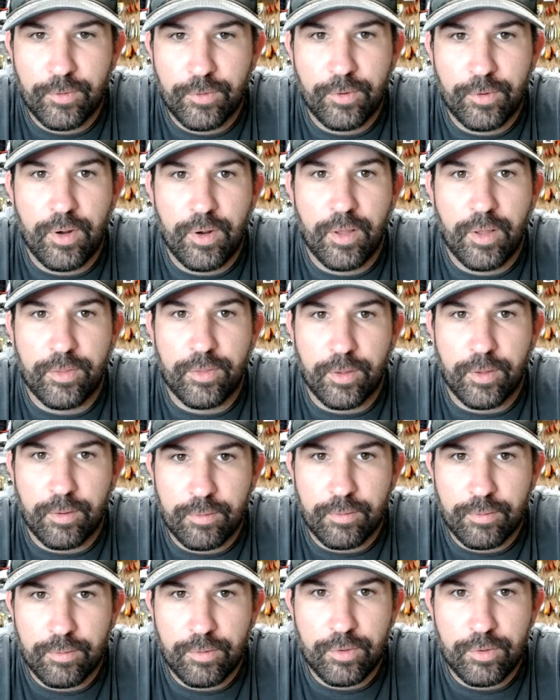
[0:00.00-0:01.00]
You're
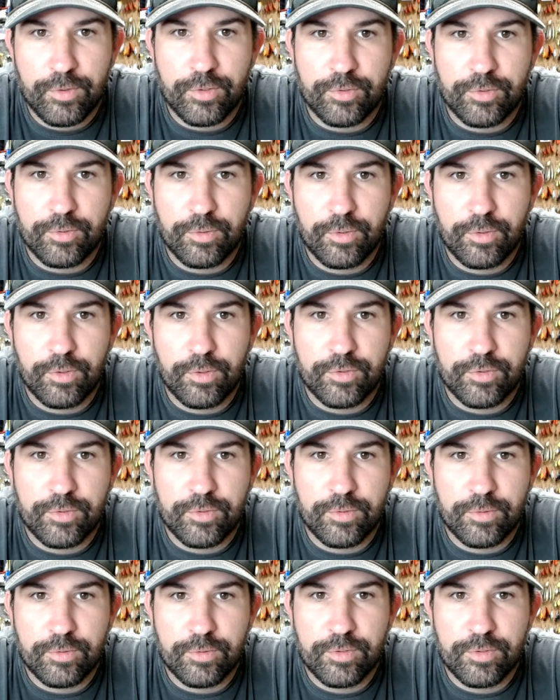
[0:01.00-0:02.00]
nothing. You're
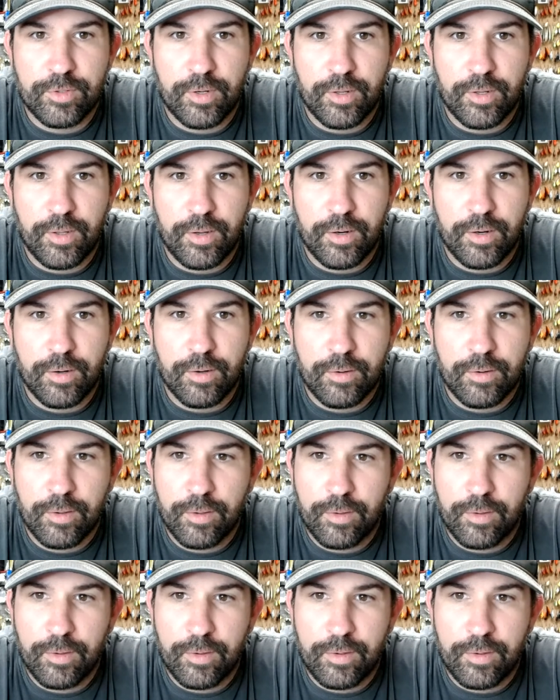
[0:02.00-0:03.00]
just sitting here
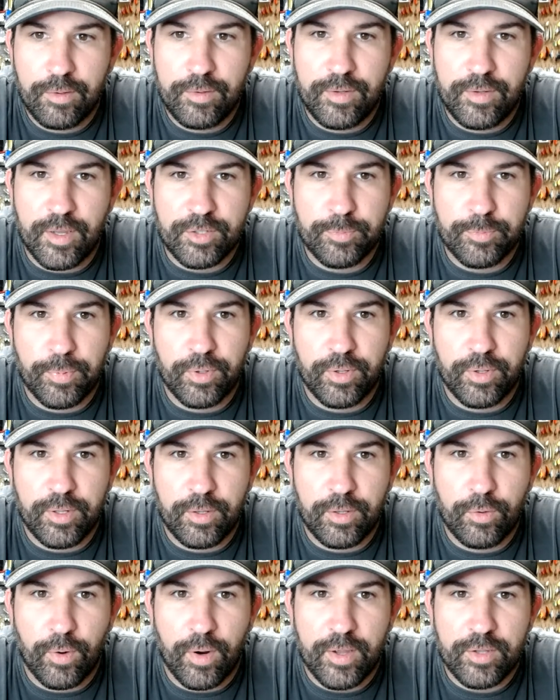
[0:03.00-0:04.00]

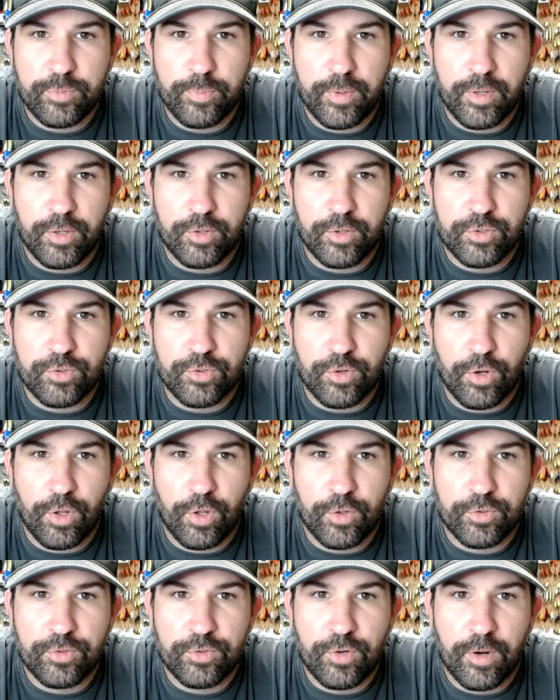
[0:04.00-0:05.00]
desperately grasping at
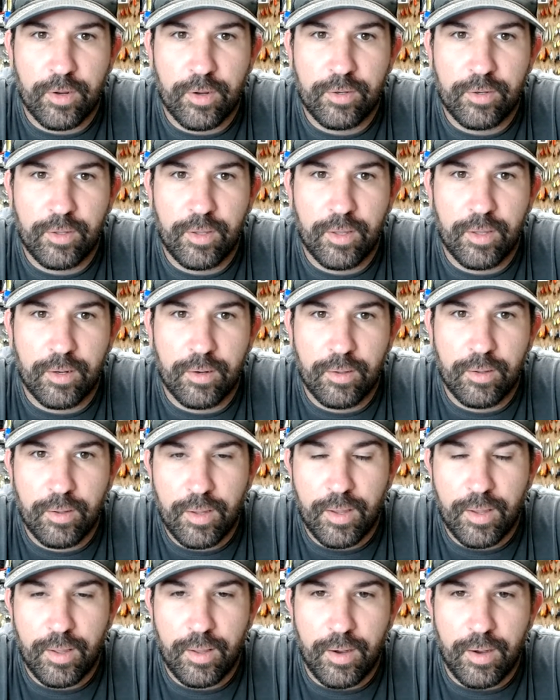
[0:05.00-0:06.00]
straws, trying to get
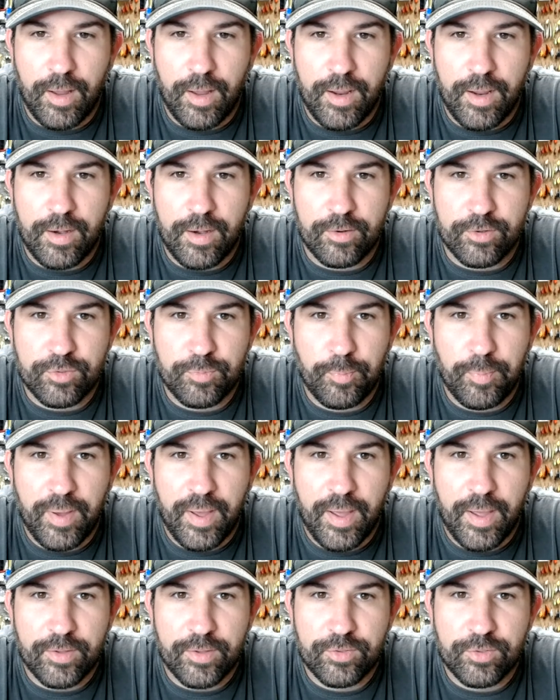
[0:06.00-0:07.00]
an 8-inch
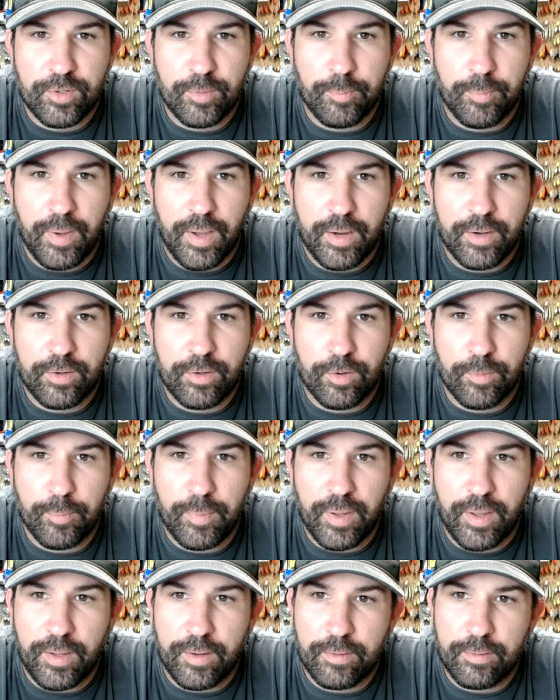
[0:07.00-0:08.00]
bass to bite your
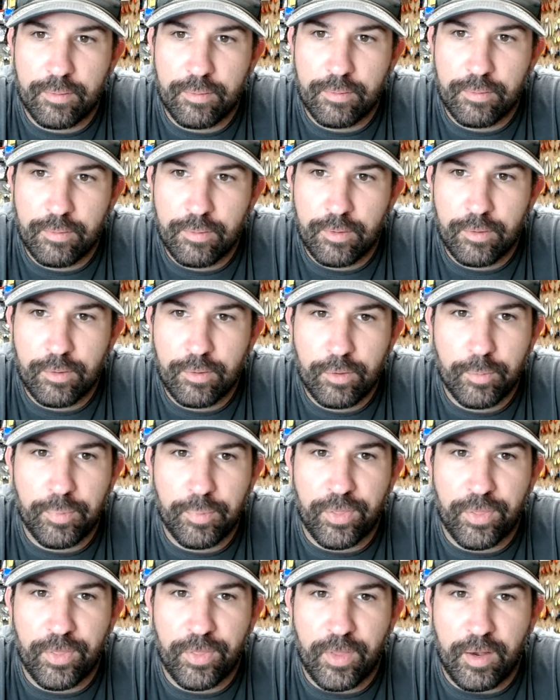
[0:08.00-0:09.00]
bait. You're
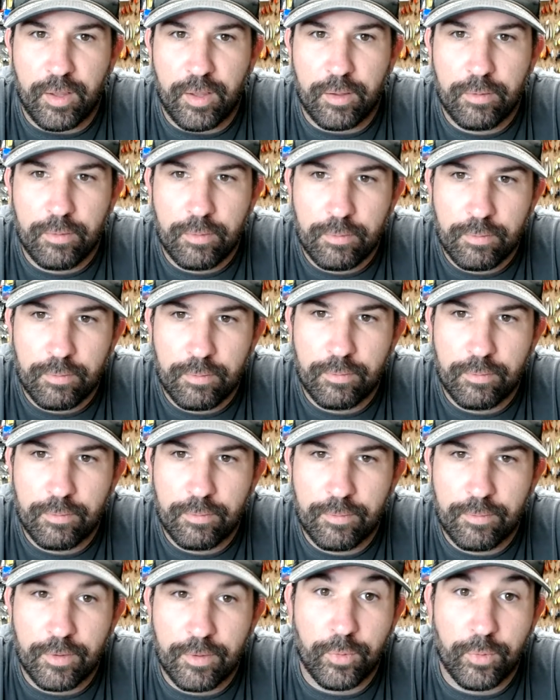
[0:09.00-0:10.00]
pathetic.
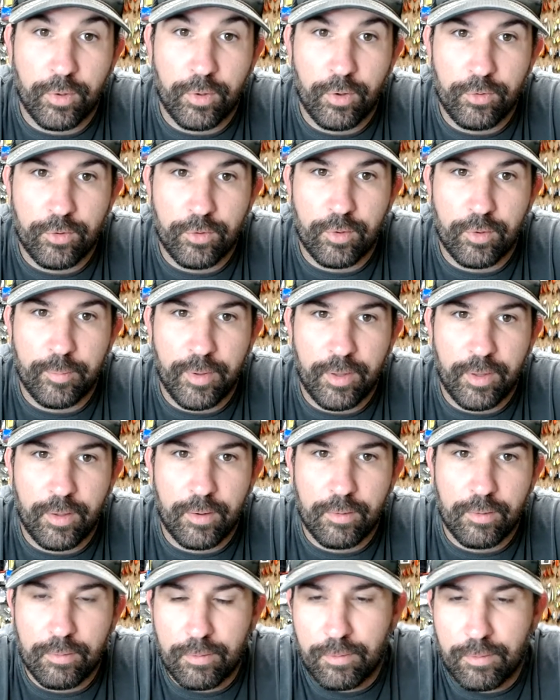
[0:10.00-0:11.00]
That's what goes on in my
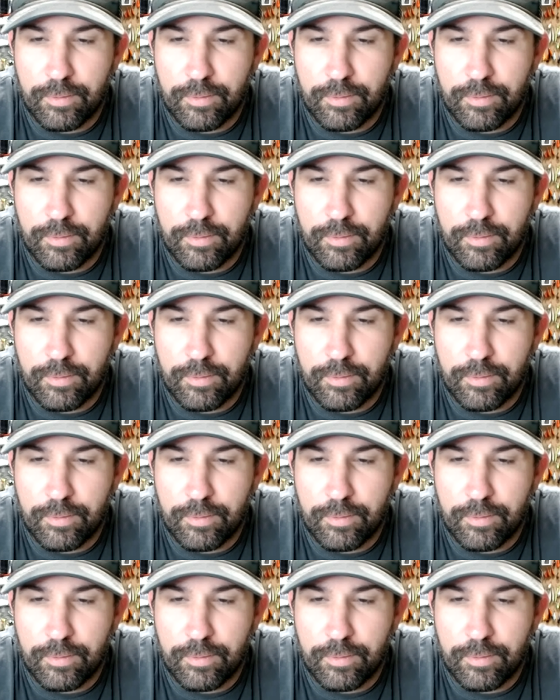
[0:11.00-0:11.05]
head.